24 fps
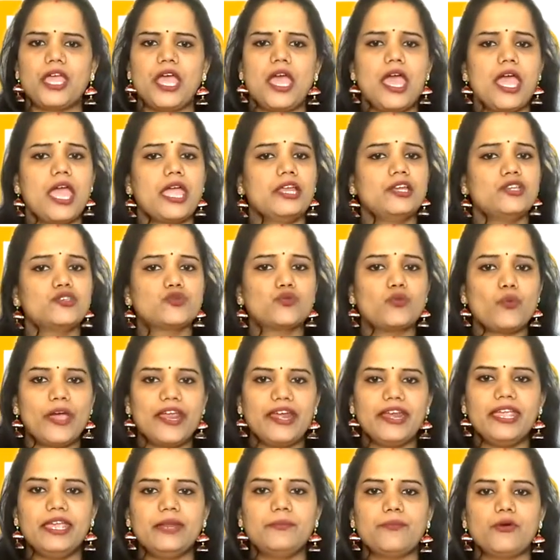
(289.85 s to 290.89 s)
It is very
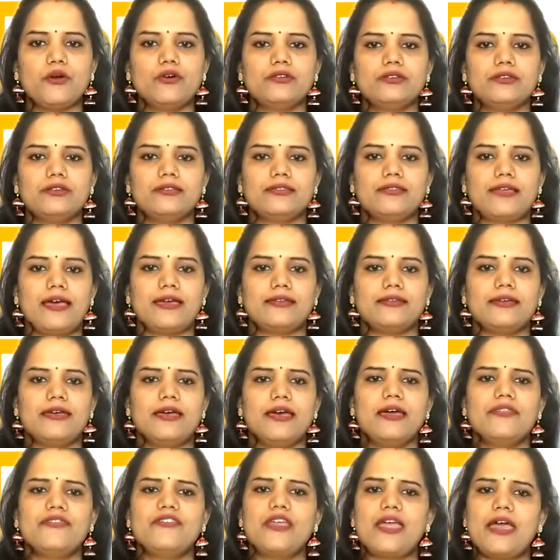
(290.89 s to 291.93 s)
important that
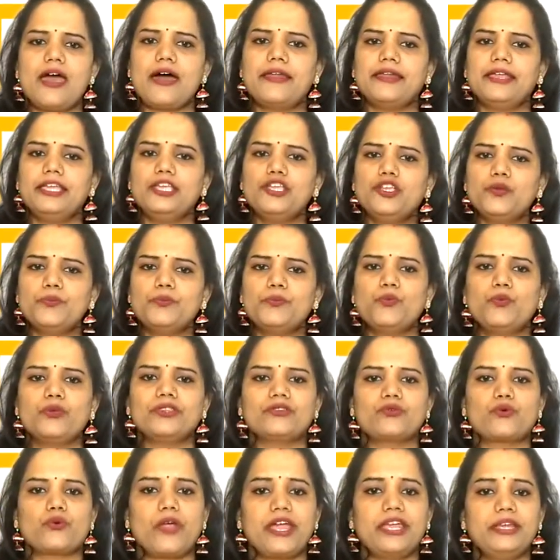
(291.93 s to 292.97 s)
they are equipped with
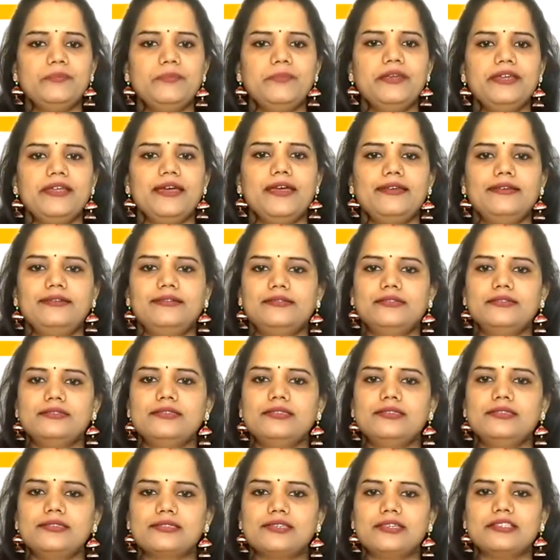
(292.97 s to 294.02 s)
right media literacy
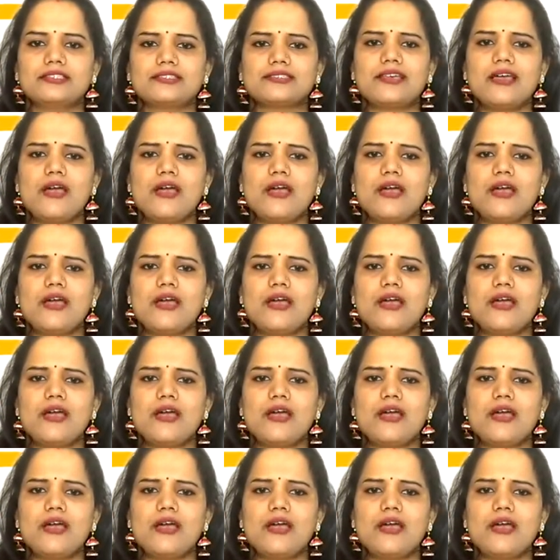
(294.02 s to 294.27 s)
skills,